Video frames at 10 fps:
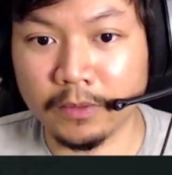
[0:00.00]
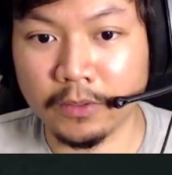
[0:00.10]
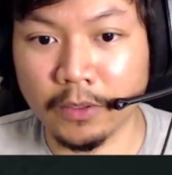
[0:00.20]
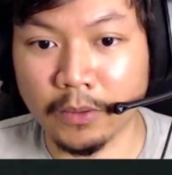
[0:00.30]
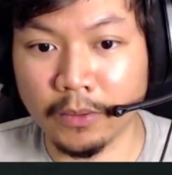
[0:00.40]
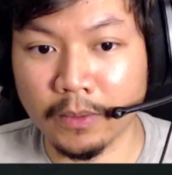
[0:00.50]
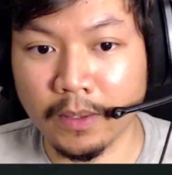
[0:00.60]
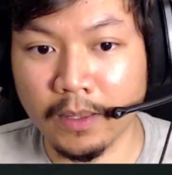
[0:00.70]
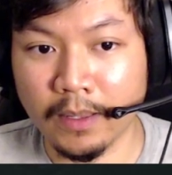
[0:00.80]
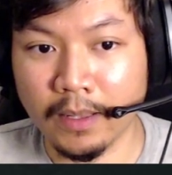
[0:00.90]
to
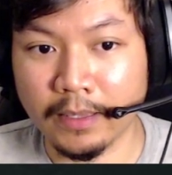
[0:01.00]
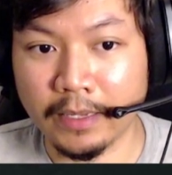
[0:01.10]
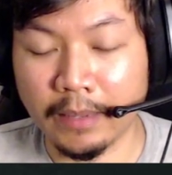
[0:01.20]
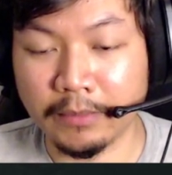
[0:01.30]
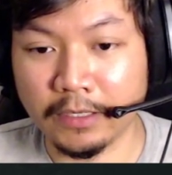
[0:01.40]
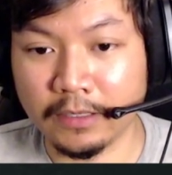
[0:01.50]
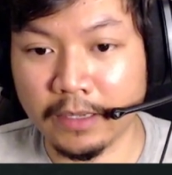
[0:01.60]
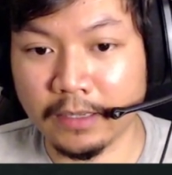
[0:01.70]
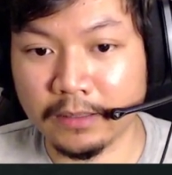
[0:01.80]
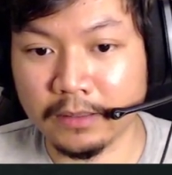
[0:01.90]
the empty
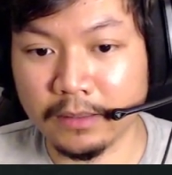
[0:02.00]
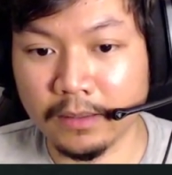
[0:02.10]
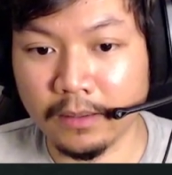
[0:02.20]
slots.